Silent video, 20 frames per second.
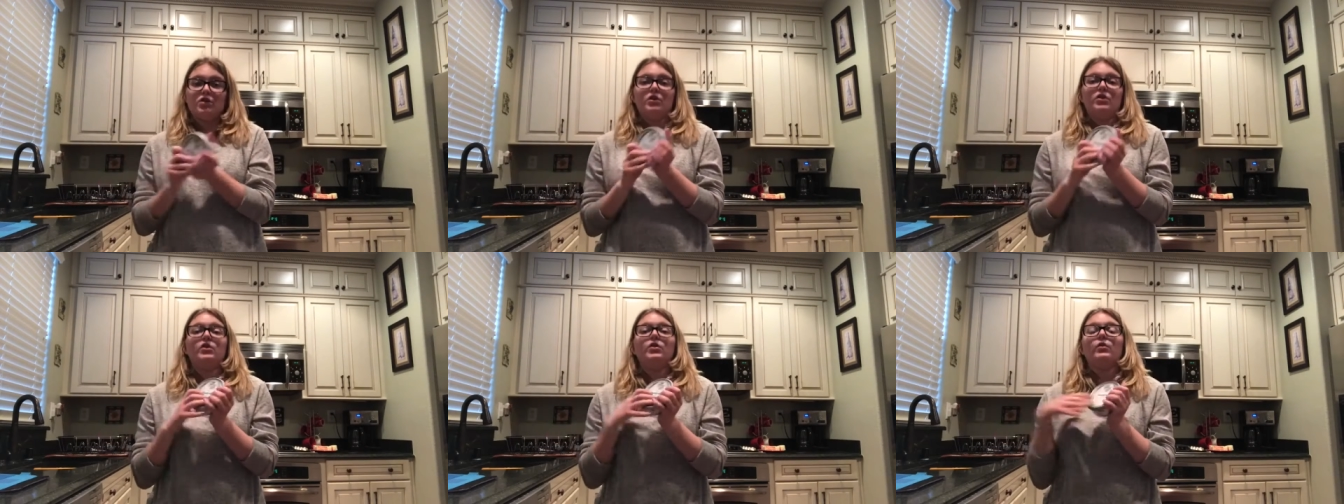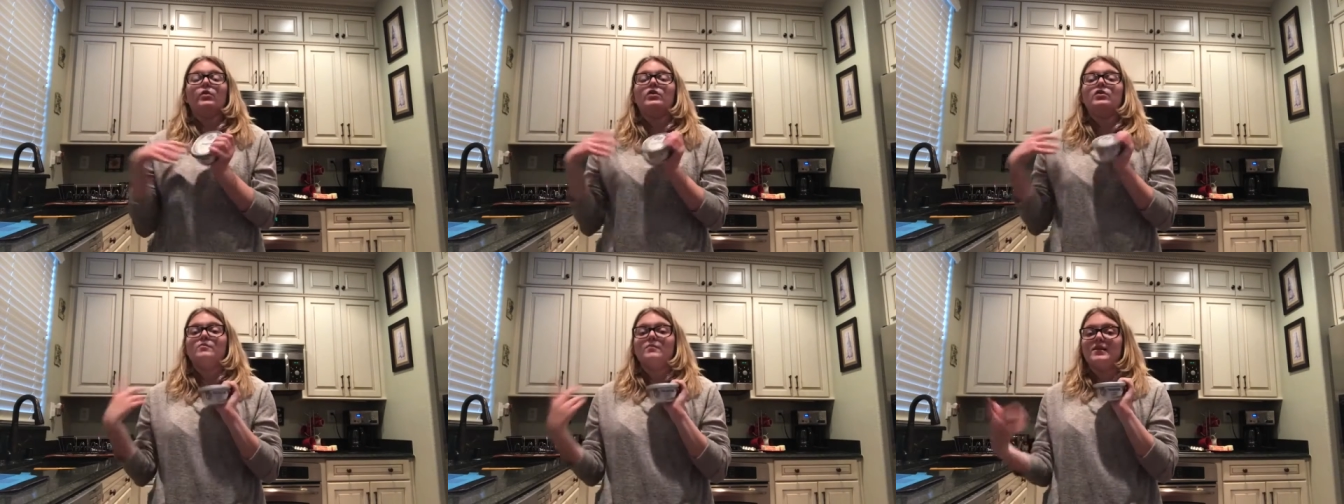and you're
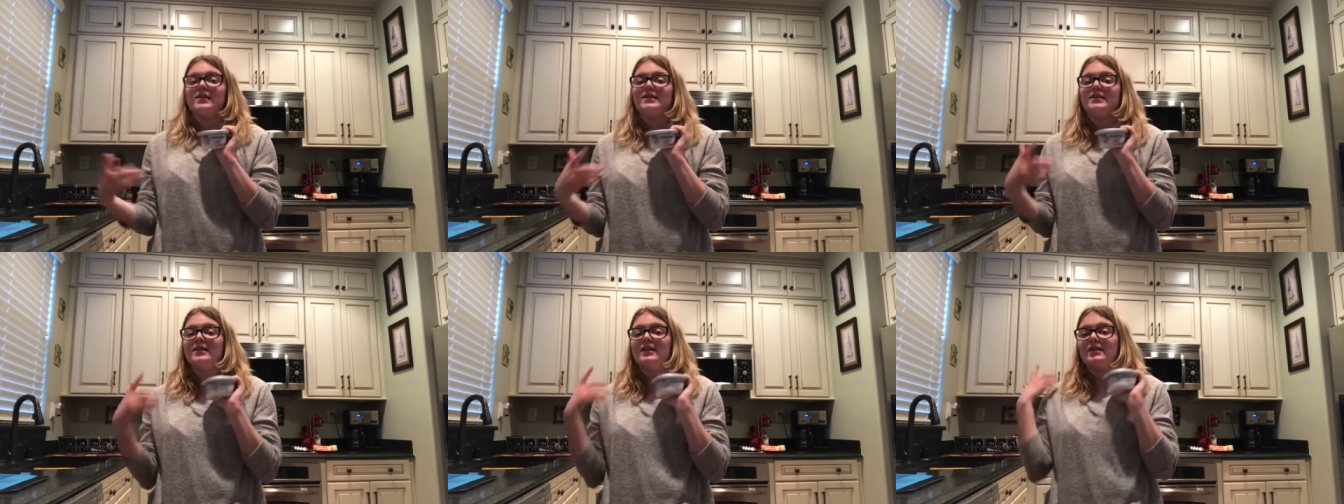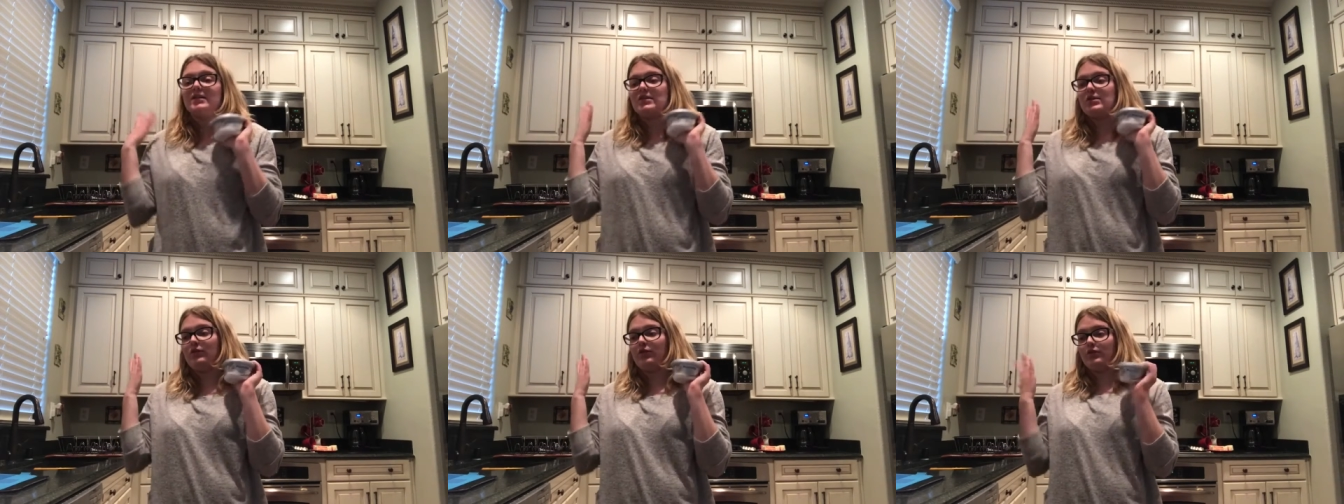going to mix it
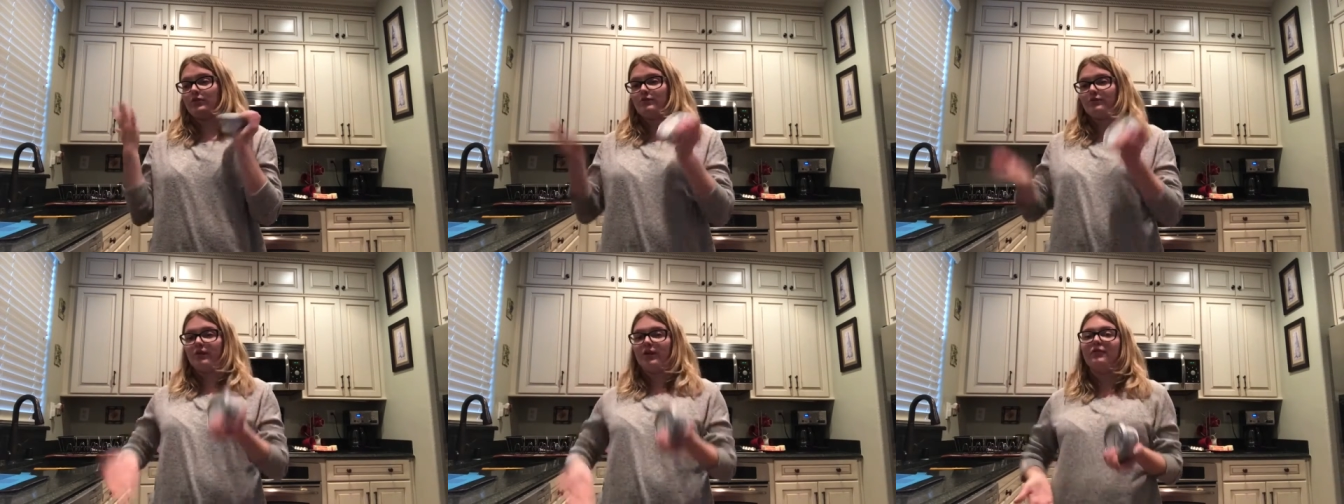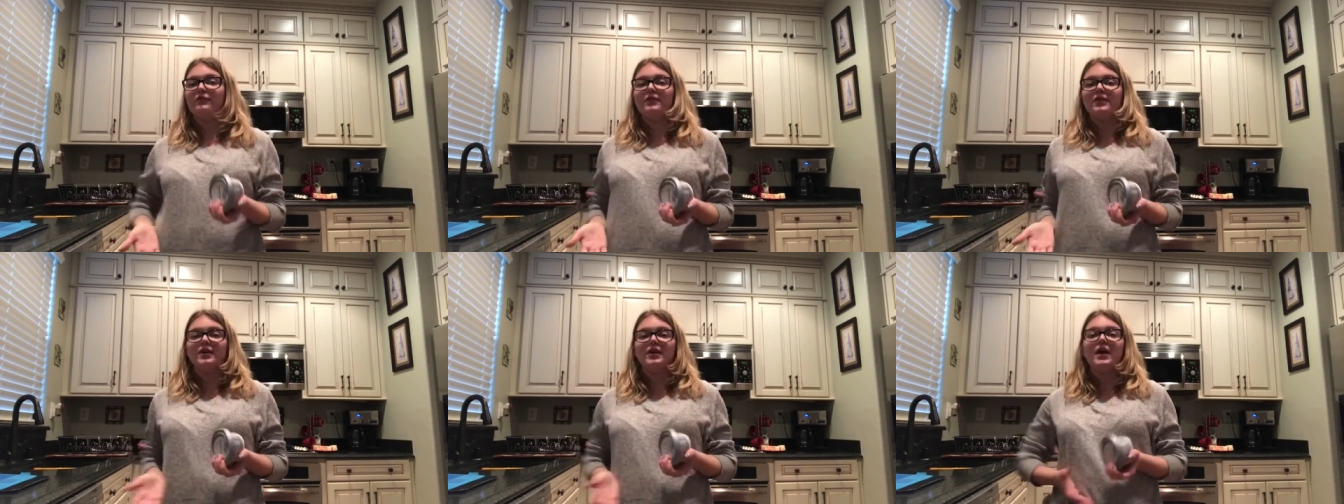until it's
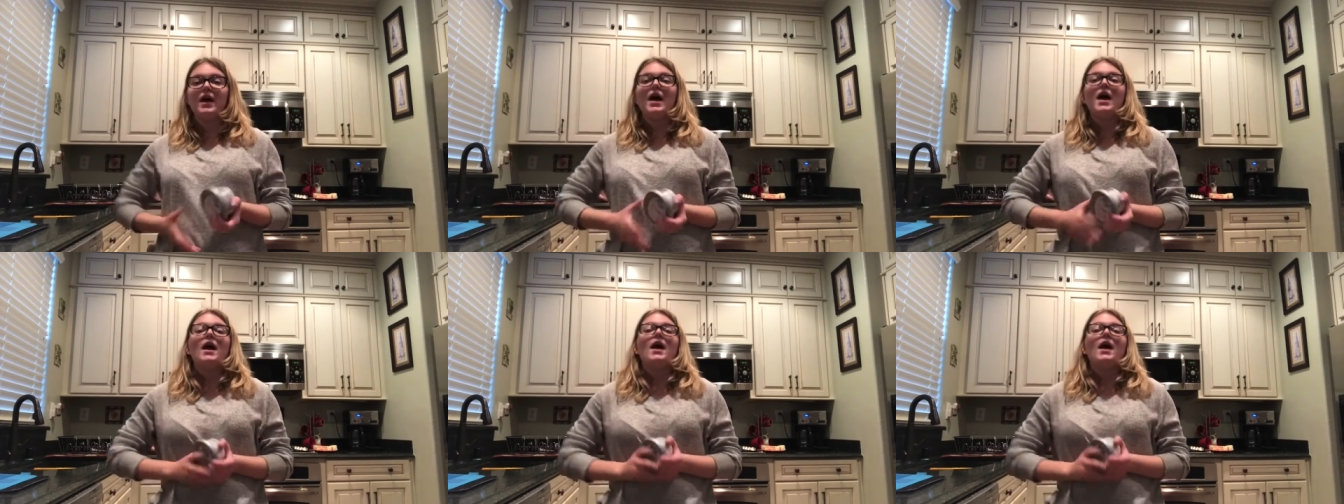fluffy.